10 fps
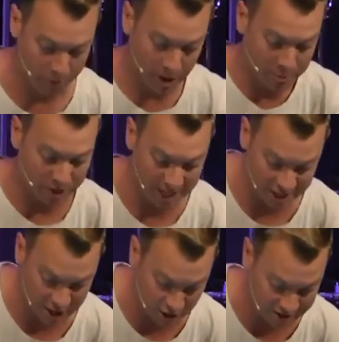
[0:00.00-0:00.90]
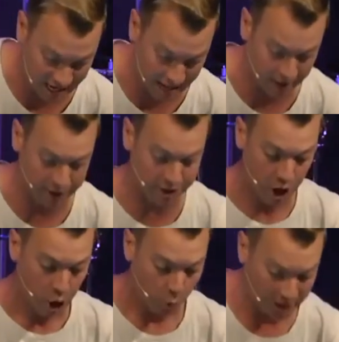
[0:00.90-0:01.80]
We can place it in our talents.
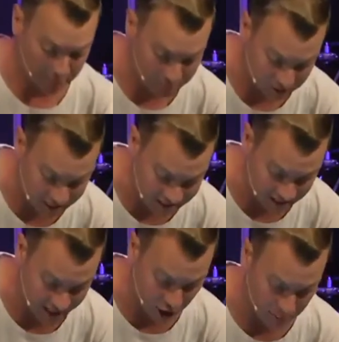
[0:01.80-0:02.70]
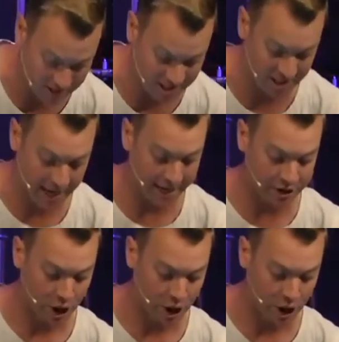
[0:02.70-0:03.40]
We can place it in our mistakes.